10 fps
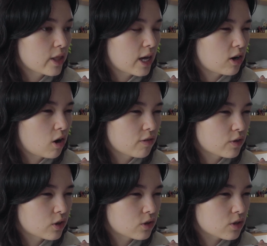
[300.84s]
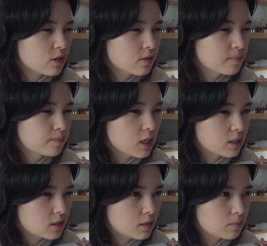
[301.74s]
that offers
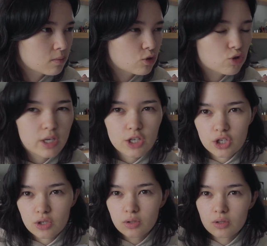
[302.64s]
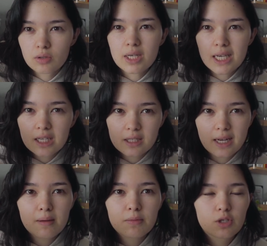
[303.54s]
custom traditional ink
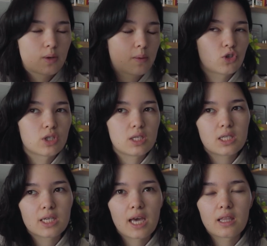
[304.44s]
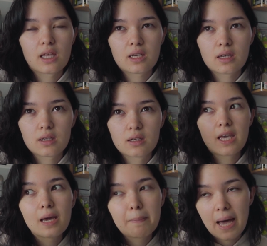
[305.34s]
stamps, so I would just need to get like a
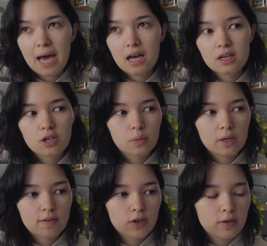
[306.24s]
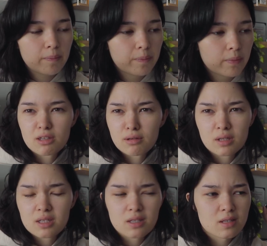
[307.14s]
ink pad or whatever. So
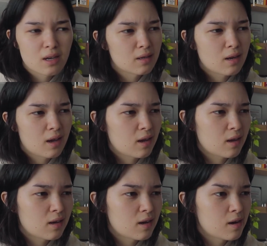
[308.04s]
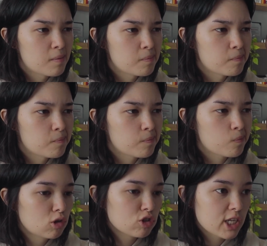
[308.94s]
let's design a
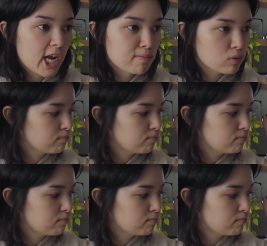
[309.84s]
little stamp.